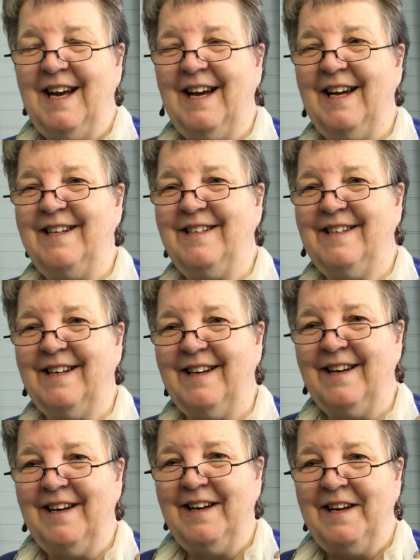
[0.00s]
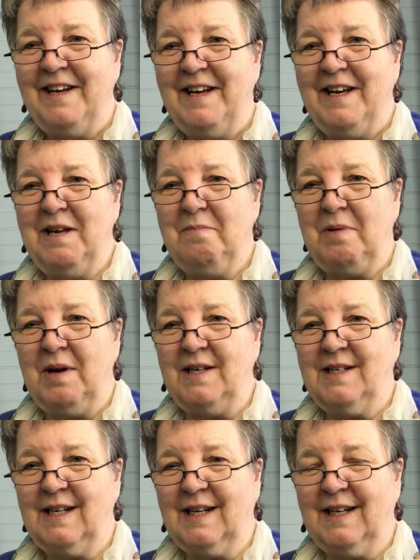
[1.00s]
and uh, he
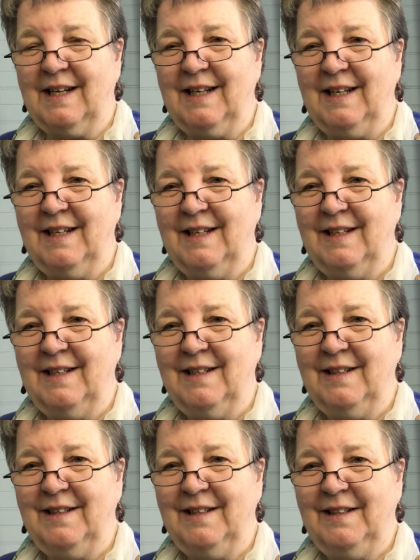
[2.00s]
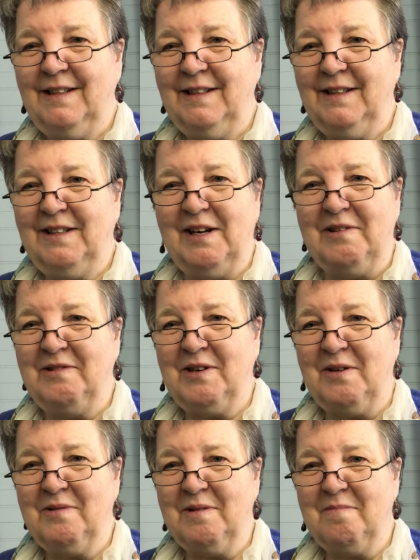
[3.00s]
basically you know
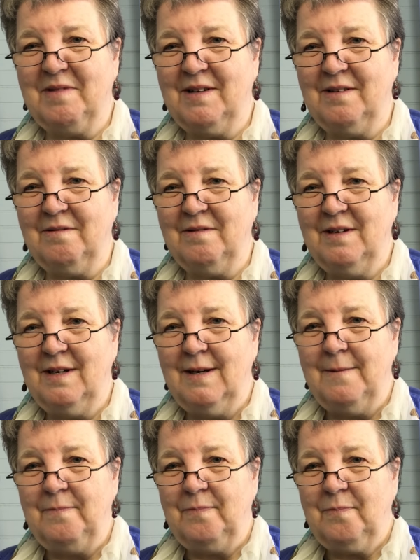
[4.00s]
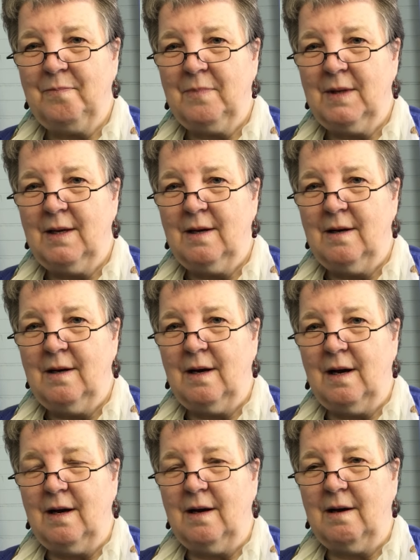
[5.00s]
told them to
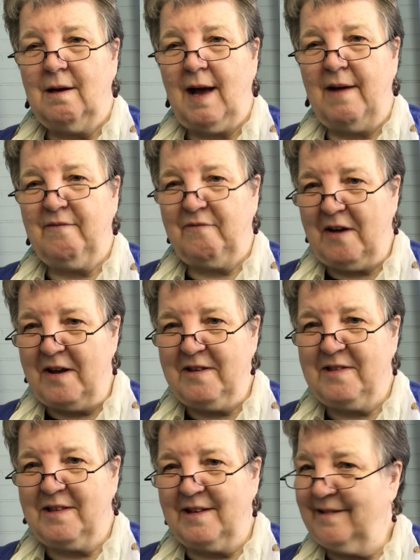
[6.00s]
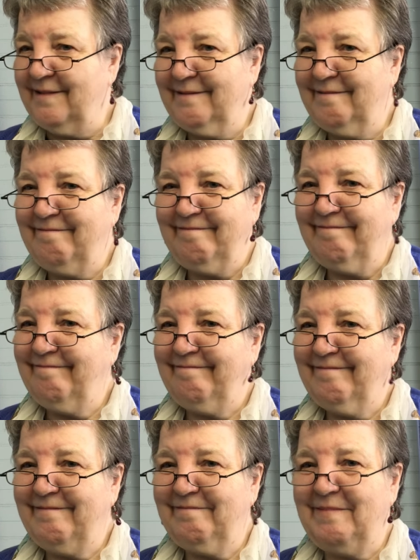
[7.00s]
uh, have faith and
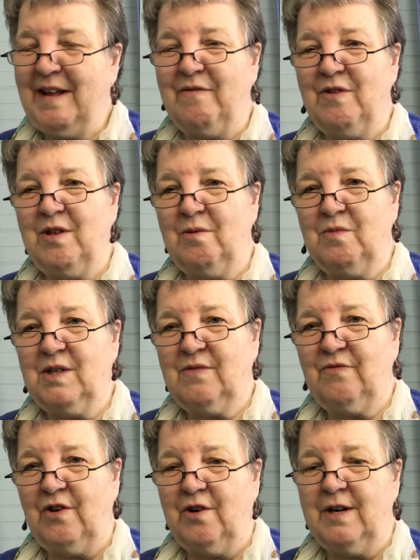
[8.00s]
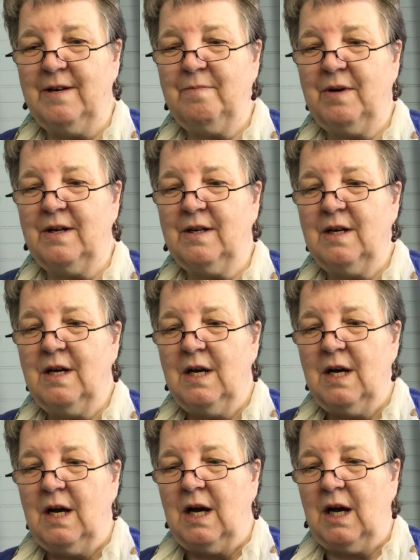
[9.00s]
everything was fine but
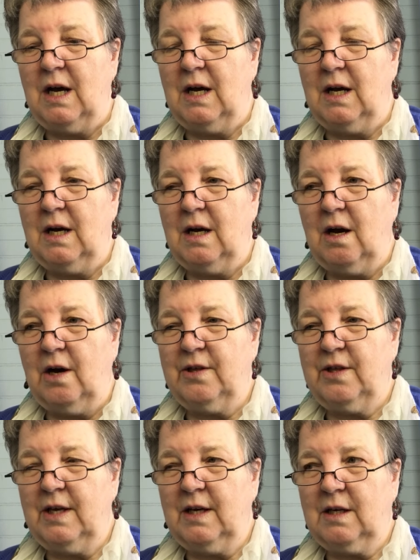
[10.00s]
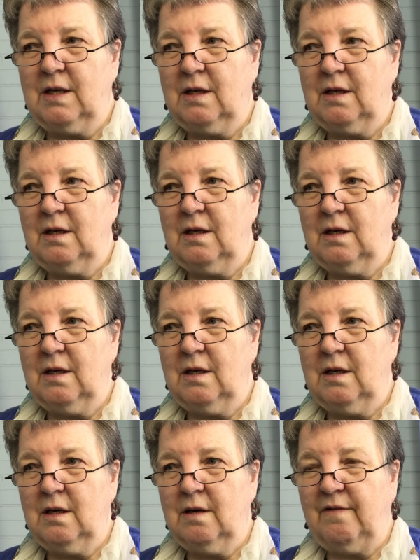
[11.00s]
uh, I think
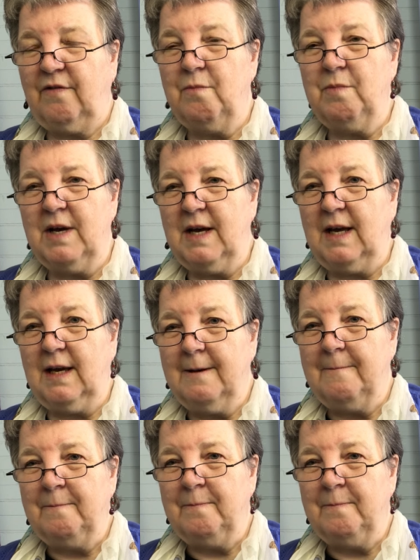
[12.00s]
for me